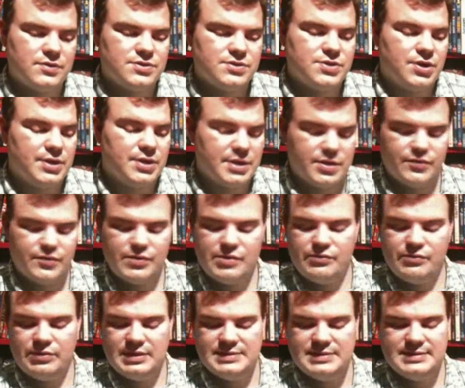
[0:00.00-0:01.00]
I know they're
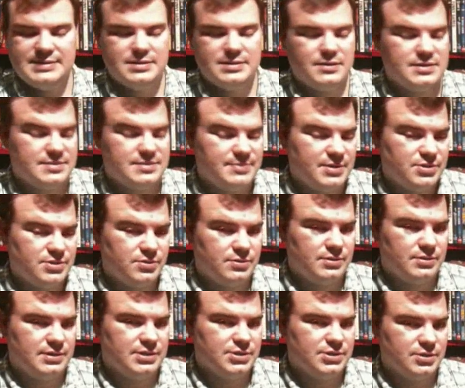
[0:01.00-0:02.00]
starting to re-release these on
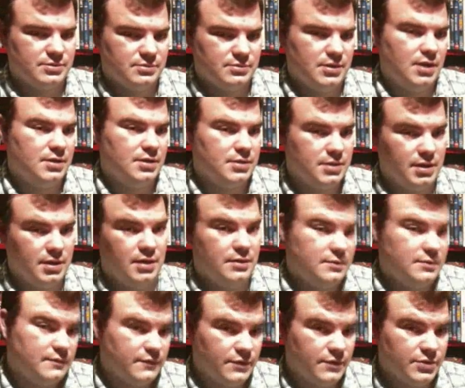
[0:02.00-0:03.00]
special edition
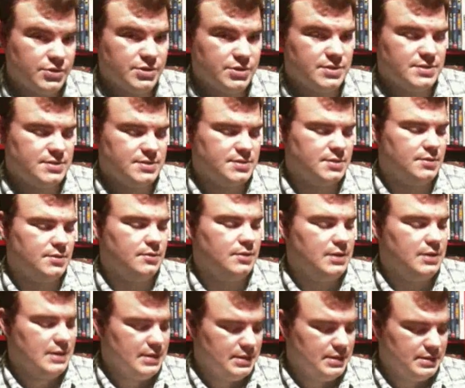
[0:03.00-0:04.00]
uncut versions.
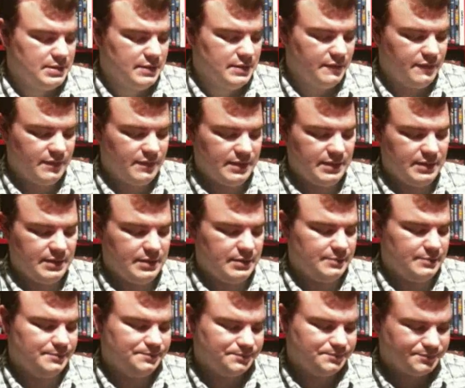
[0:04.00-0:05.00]
So
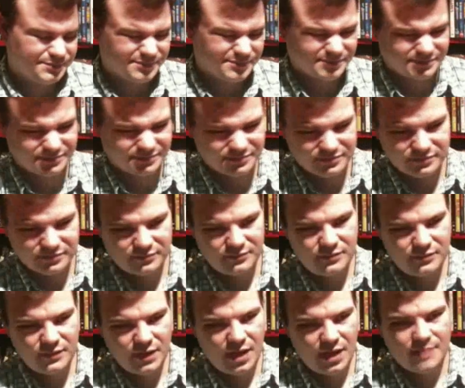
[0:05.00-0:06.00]
definitely, I'll
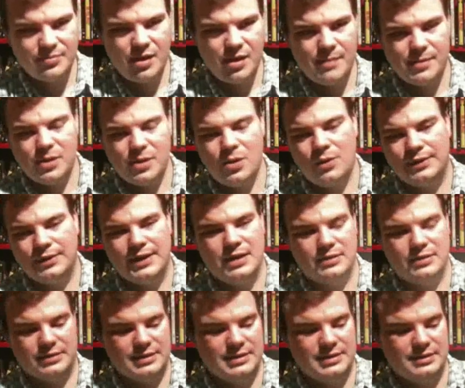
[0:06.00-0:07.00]
probably
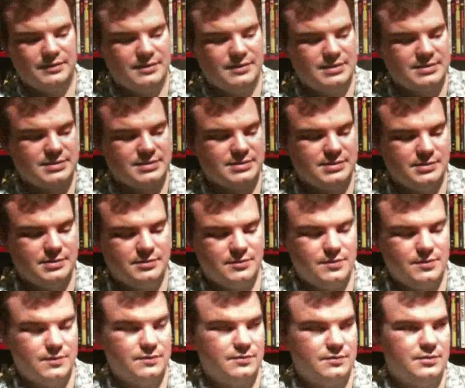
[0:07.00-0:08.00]
hold out on getting this
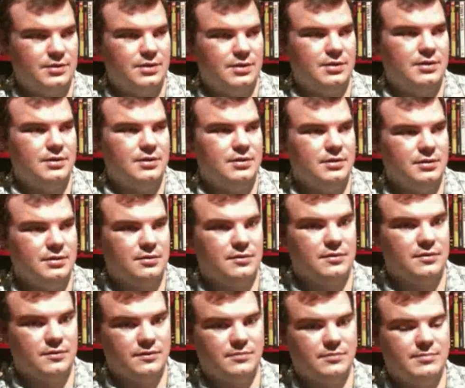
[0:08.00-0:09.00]
until
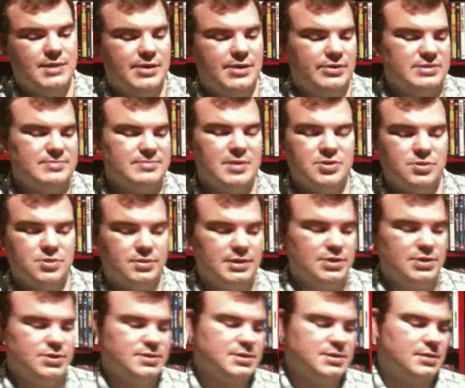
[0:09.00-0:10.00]
the better
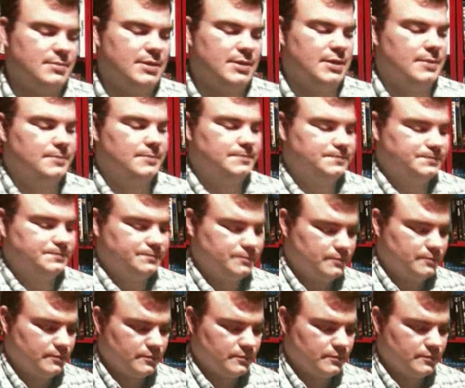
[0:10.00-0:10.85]
special editions come out.